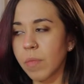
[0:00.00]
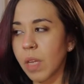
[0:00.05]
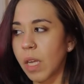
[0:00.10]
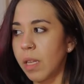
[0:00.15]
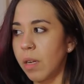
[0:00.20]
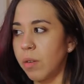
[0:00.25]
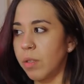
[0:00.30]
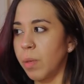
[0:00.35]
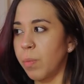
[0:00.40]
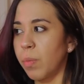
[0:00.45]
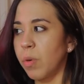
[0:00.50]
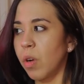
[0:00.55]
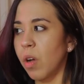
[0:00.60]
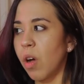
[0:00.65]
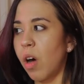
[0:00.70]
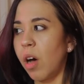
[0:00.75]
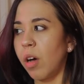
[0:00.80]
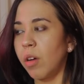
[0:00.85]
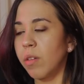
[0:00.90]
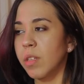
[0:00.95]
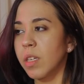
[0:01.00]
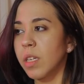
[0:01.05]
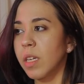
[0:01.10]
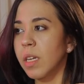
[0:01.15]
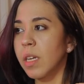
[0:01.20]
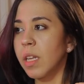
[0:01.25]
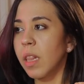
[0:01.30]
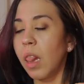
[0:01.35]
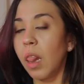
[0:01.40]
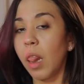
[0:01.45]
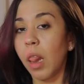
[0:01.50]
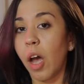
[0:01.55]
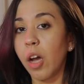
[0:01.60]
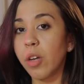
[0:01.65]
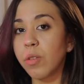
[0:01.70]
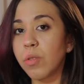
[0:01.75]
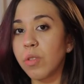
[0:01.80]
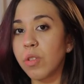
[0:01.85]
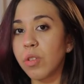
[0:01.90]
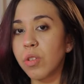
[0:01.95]
there is a book called
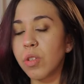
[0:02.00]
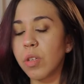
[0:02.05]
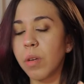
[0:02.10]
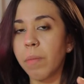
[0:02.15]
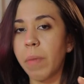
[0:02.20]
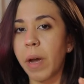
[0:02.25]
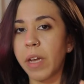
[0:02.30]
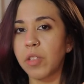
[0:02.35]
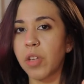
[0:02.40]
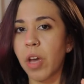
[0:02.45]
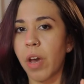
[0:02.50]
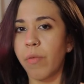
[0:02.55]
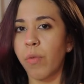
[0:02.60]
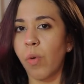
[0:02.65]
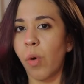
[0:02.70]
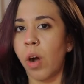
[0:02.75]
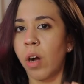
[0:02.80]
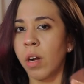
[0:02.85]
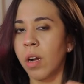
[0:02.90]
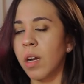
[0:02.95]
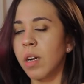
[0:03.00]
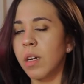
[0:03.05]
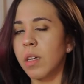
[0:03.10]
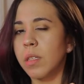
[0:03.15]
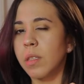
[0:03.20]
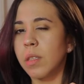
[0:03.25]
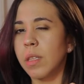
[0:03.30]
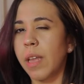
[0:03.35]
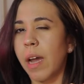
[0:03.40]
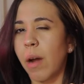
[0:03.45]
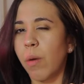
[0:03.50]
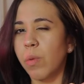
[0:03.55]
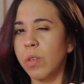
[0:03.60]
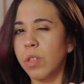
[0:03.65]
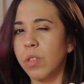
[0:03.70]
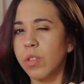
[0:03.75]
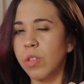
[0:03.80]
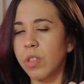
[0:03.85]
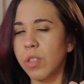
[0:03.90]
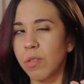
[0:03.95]
Launch by Jeff Walker that
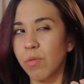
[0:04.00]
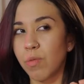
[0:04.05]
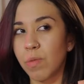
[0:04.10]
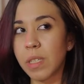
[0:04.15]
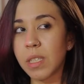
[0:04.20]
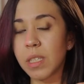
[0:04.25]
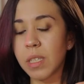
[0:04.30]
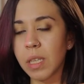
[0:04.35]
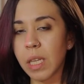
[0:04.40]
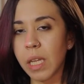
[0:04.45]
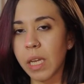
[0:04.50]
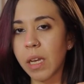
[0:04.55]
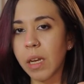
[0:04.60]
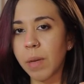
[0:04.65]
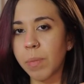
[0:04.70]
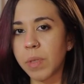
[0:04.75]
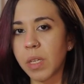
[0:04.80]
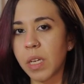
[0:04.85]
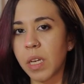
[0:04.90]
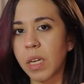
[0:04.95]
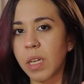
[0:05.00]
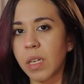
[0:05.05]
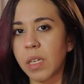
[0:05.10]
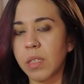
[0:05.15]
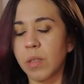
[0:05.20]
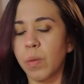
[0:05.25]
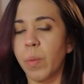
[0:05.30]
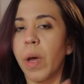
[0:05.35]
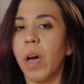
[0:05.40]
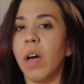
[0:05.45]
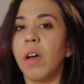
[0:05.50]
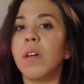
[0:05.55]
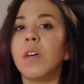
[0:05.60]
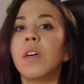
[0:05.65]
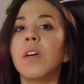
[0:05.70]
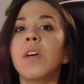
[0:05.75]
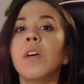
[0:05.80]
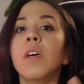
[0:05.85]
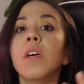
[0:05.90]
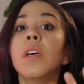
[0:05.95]
was just recently updated as well
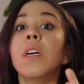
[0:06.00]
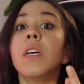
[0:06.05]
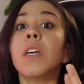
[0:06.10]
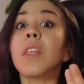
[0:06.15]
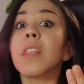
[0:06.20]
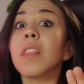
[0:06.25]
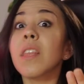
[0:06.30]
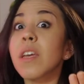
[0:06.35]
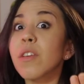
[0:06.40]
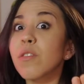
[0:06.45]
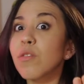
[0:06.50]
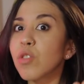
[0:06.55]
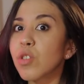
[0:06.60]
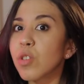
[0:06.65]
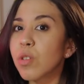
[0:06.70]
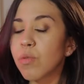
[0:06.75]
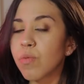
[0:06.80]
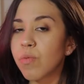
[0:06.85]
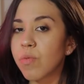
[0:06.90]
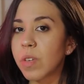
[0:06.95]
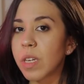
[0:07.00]
that you should